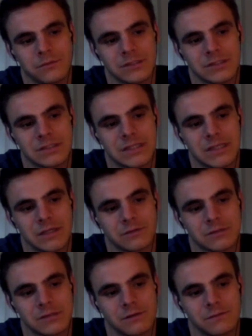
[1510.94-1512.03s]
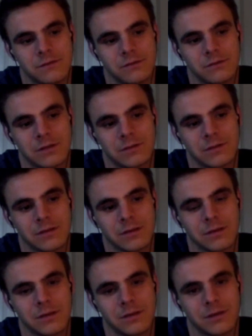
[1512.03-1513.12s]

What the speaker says: see yourself doing with it?